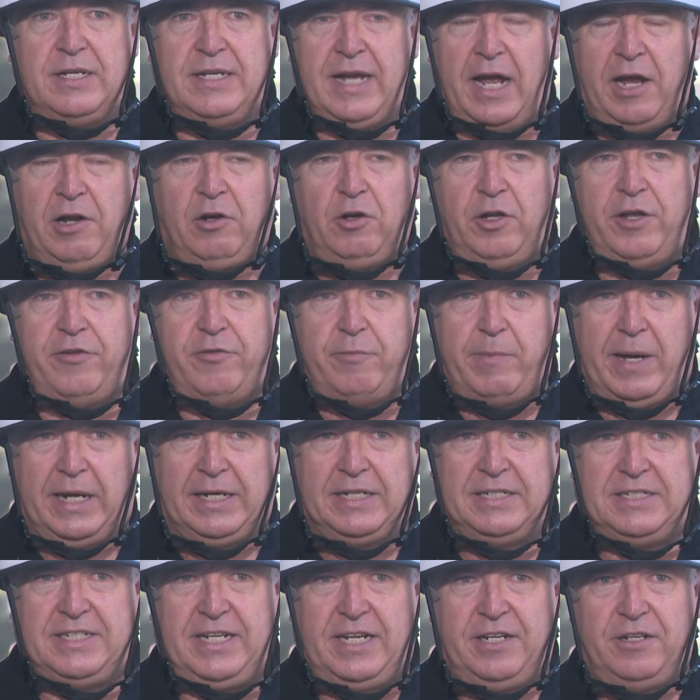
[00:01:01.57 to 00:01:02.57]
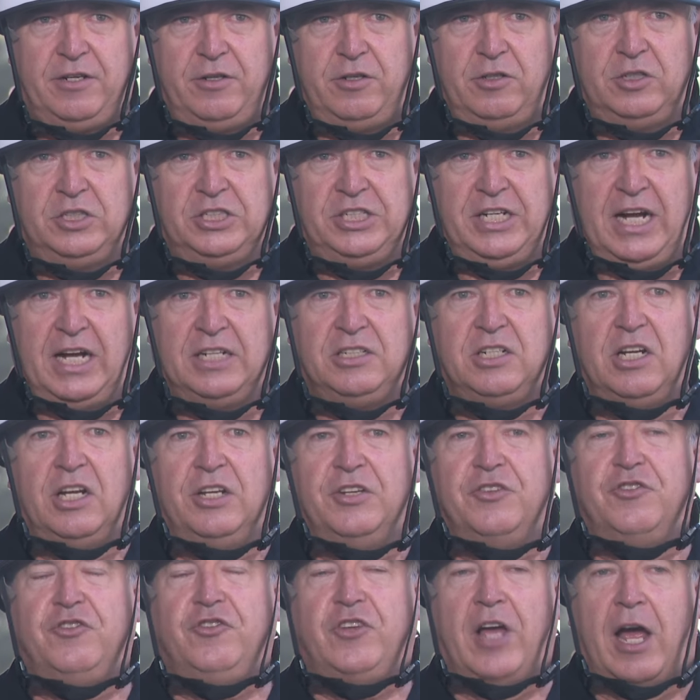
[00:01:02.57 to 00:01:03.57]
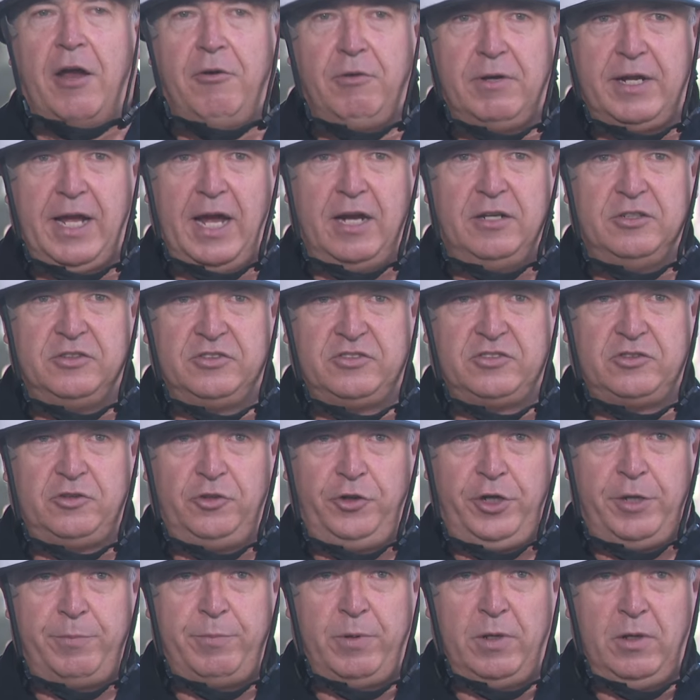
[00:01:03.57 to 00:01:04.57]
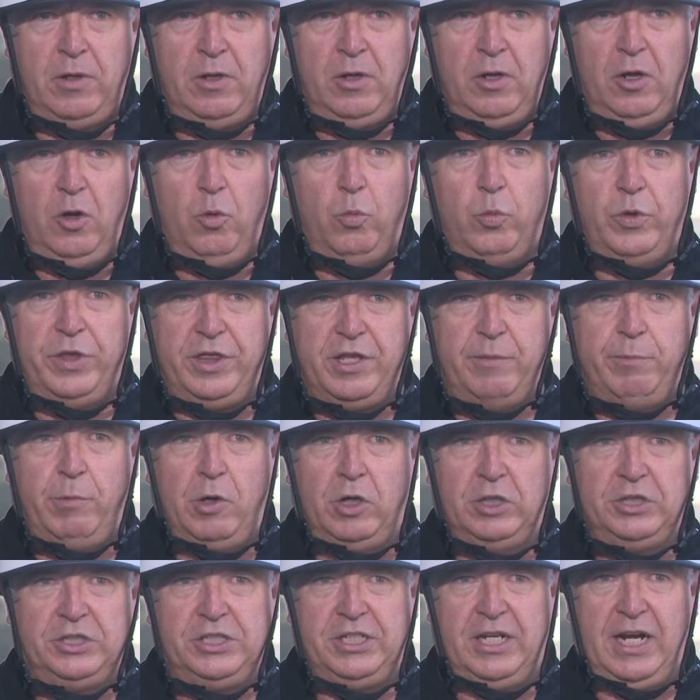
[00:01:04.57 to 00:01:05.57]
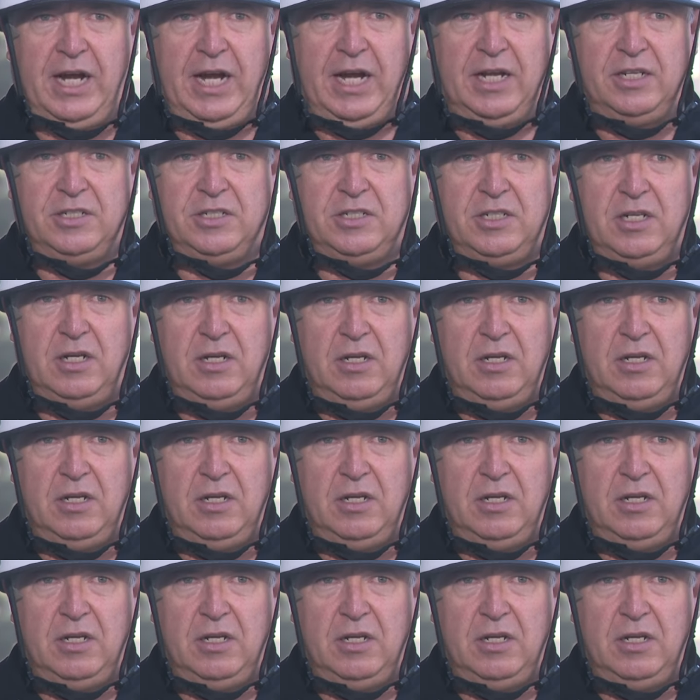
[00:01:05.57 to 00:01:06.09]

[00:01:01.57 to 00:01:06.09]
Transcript: Don't leave them unattended on charge, and don't go to sleep with them on charge.